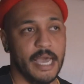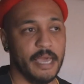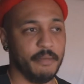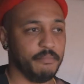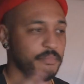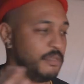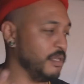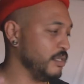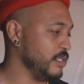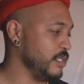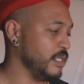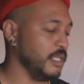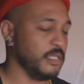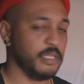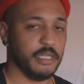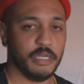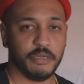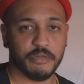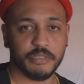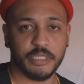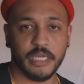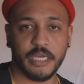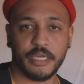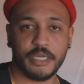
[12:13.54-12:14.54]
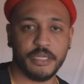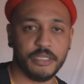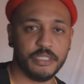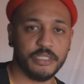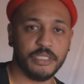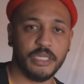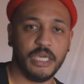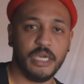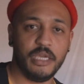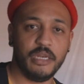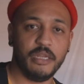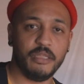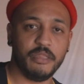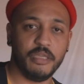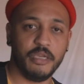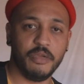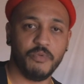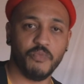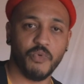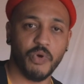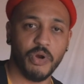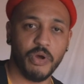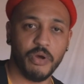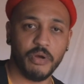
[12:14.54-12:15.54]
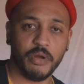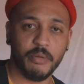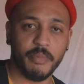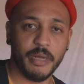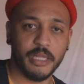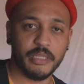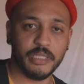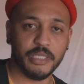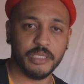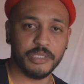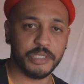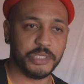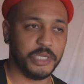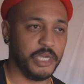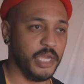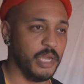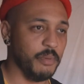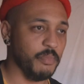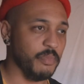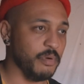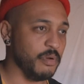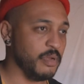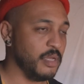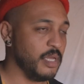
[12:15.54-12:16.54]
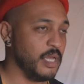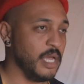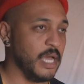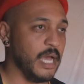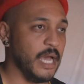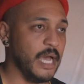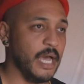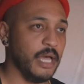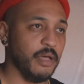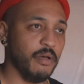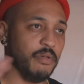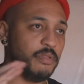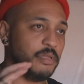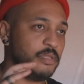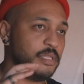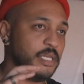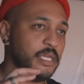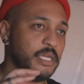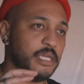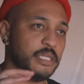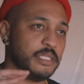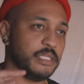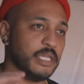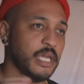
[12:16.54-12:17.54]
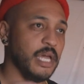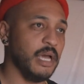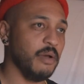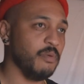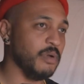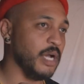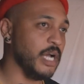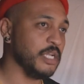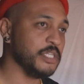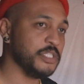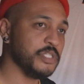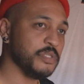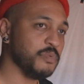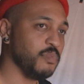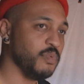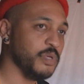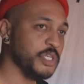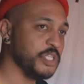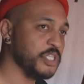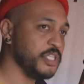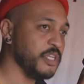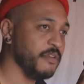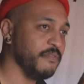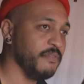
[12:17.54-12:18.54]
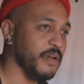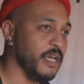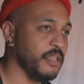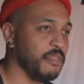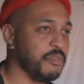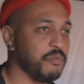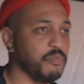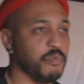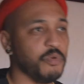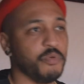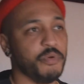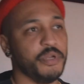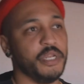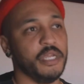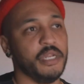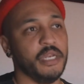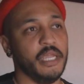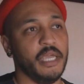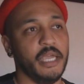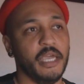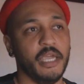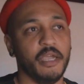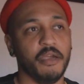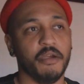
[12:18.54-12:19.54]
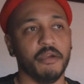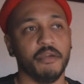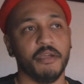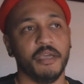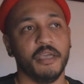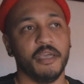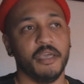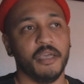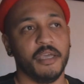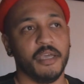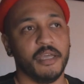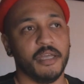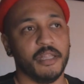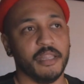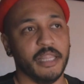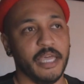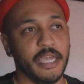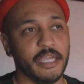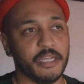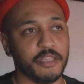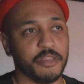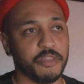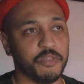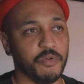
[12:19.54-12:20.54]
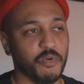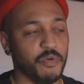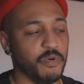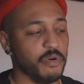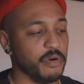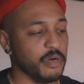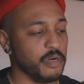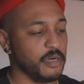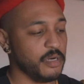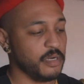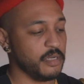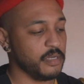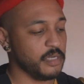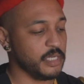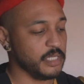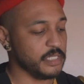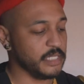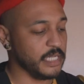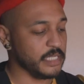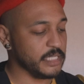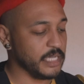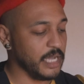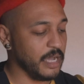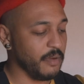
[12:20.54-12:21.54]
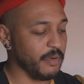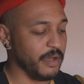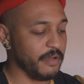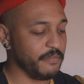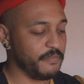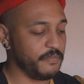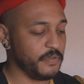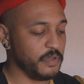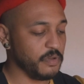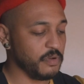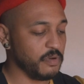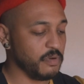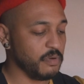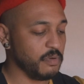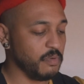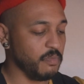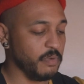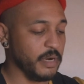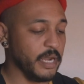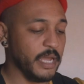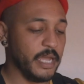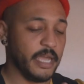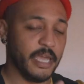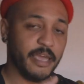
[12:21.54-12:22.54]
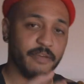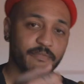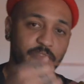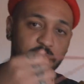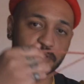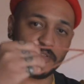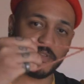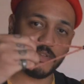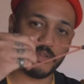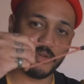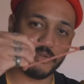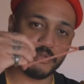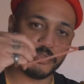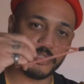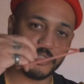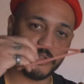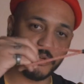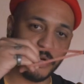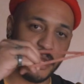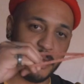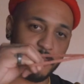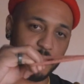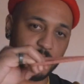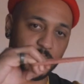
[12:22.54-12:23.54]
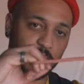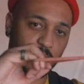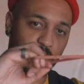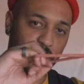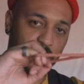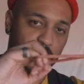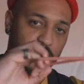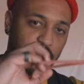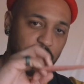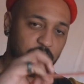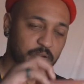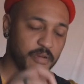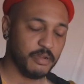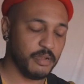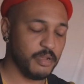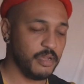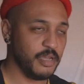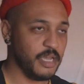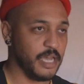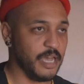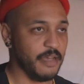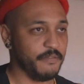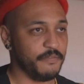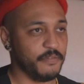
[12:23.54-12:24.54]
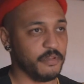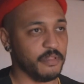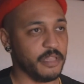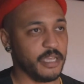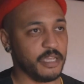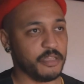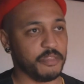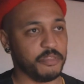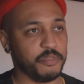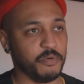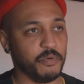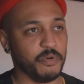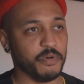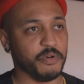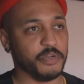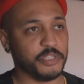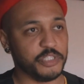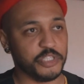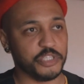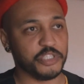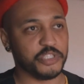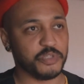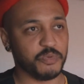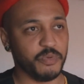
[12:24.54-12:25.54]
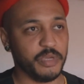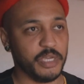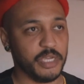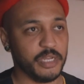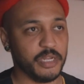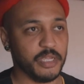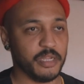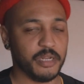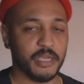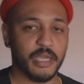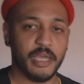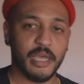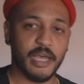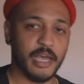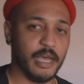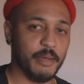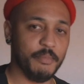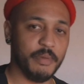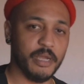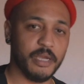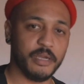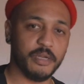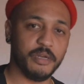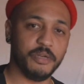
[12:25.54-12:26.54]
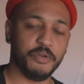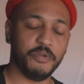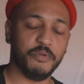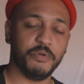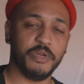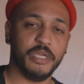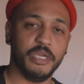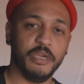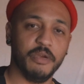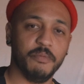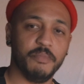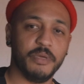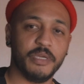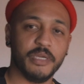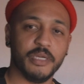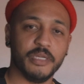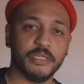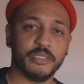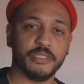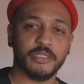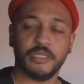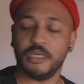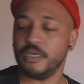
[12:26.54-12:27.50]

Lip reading: There's nothing else I could say anything wrong about this camera. Only thing is that I just wish if I threw it in the air like Thor, because that's how I feel when I have this little strap on here. I feel like Thor and just swinging it. I'm not gonna do it here because